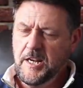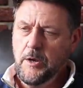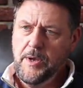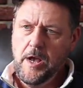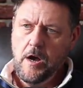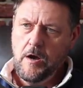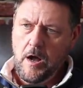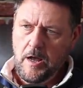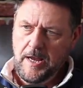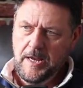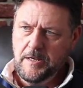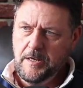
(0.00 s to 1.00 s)
we are
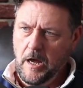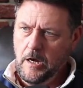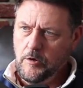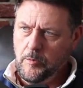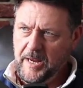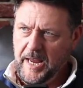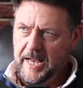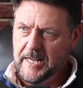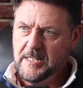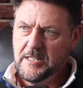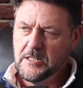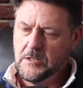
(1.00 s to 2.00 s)
in
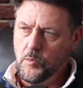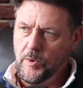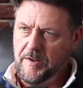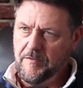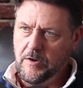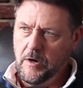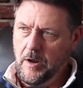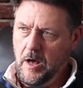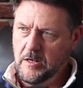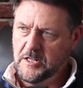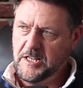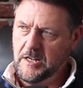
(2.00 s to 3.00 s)
OBS. We've got
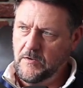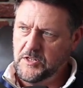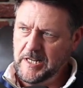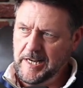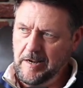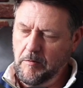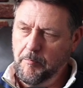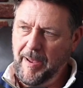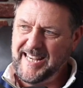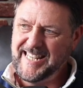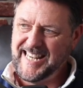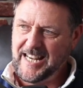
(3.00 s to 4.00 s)
ourselves a little
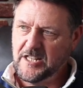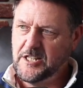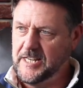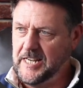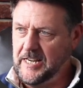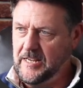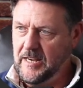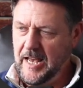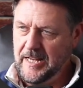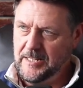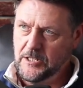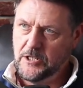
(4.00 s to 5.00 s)
basic scene
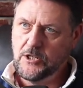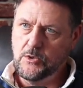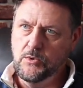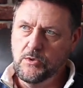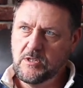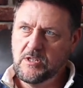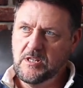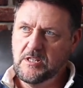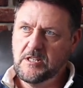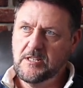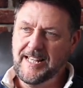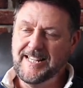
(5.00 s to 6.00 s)
and source
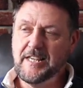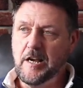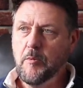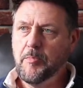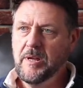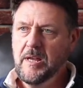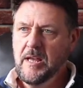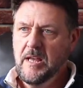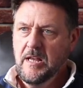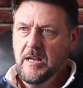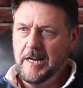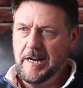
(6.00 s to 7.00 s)
set up.
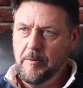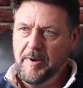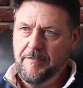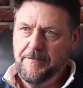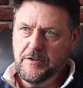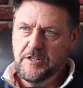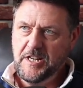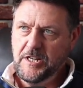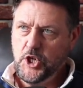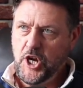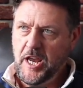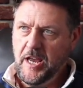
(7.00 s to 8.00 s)
A little bit of
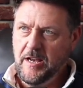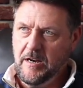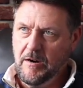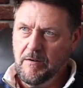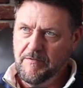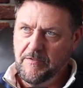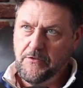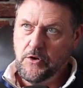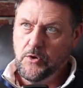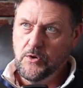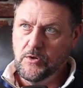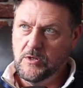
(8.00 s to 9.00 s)
footage here, of
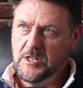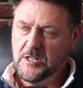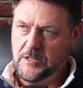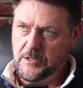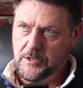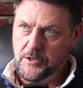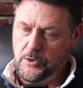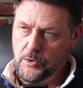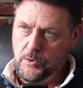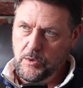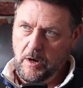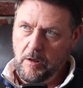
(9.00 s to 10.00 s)
course, the
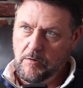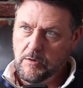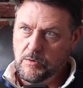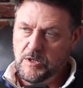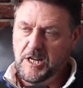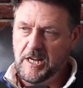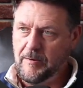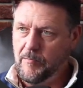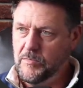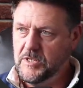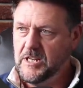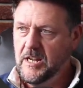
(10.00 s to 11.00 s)
two local
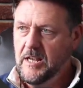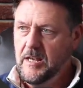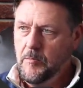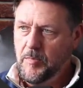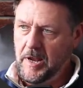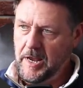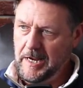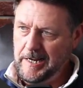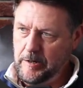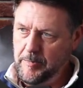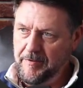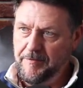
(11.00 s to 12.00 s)
teams playing a
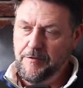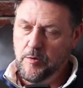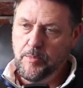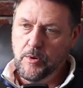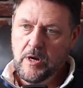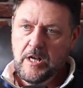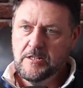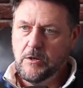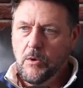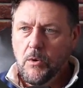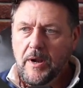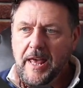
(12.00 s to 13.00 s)
little bit of football. So
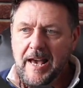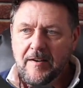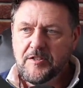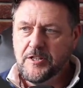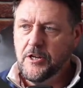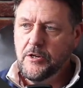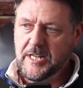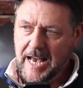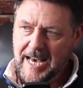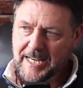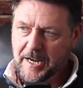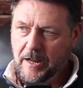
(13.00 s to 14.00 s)
all you have to do
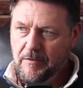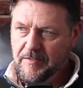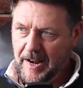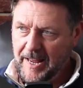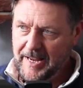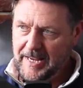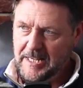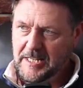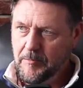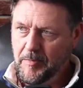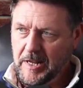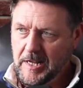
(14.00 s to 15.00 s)
to add an overlay is
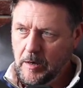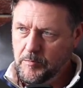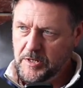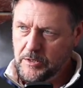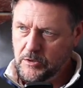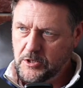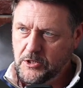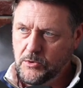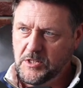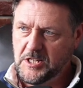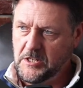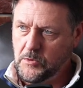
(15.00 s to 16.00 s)
simply come to your
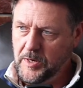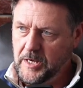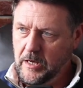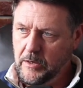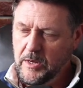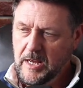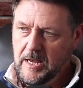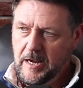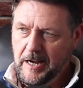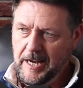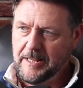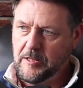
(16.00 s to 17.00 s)
sources window,
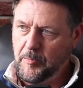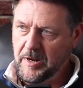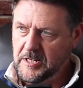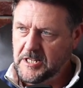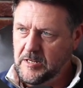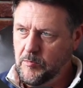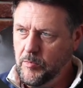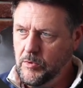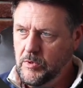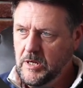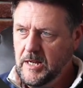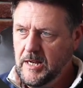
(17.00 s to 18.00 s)
click the plus
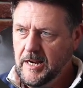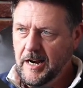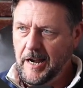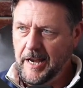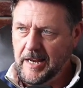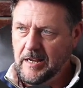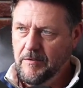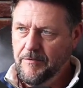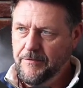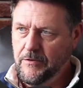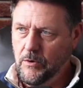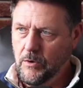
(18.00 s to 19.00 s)
symbol, click
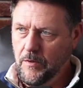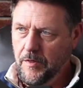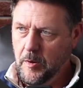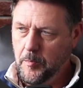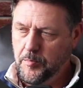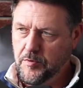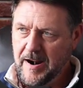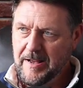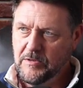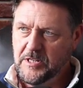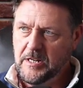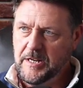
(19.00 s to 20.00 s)
for the
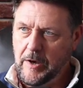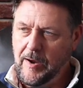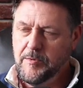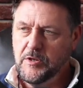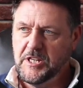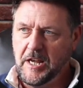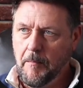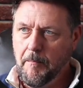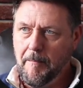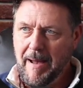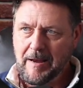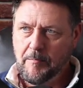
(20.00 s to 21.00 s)
browser. Now I'm using a
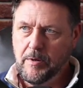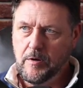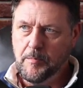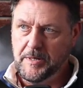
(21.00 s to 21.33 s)
MacBook, but